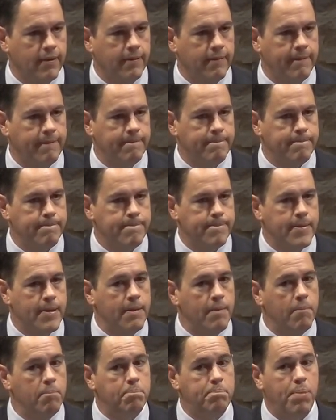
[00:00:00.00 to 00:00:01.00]
But
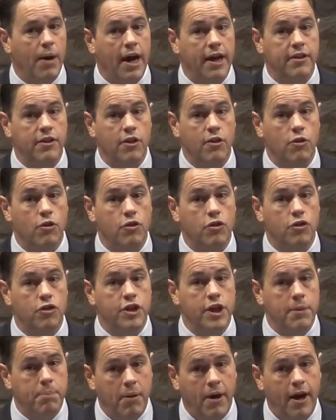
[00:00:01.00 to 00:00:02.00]
the apostles
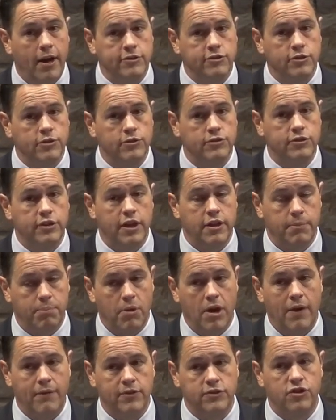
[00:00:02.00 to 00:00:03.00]
and the prophets are the
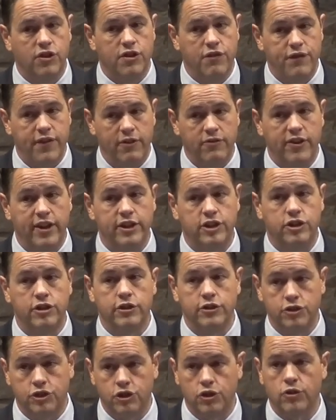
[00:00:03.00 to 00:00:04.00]
foundation of the church.
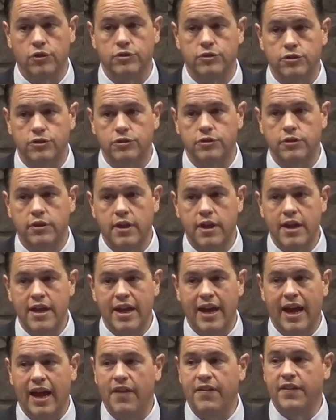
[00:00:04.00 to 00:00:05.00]
And the keys of the
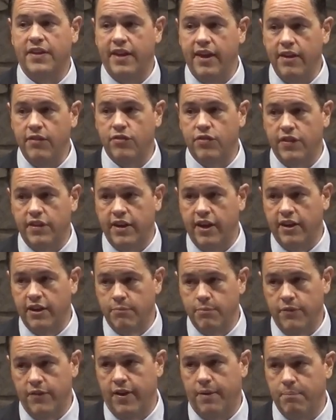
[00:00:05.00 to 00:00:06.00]
kingdom have been handed to
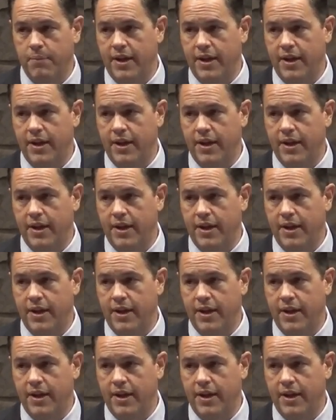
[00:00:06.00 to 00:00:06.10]
us.